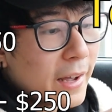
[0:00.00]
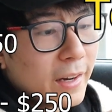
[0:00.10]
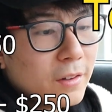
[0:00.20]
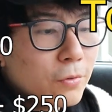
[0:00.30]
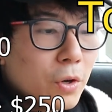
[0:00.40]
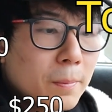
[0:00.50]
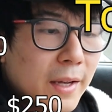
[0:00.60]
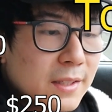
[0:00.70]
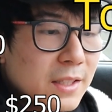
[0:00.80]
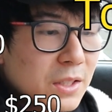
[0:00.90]
And then for the
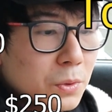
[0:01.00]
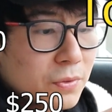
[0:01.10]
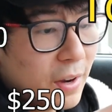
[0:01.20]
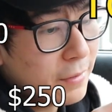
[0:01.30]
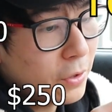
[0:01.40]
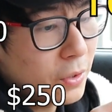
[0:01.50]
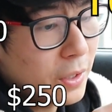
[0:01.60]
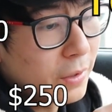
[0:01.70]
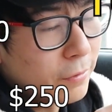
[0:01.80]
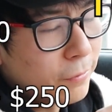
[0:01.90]
maintenance, it was
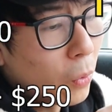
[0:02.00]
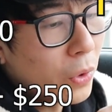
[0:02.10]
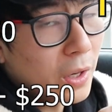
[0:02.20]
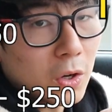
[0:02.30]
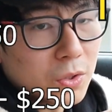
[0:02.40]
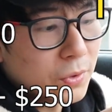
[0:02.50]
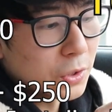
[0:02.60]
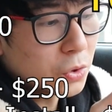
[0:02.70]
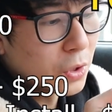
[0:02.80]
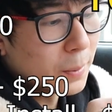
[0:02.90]
$540 for
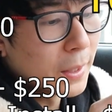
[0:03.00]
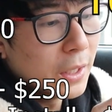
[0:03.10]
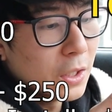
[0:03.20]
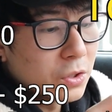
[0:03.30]
the tune-up.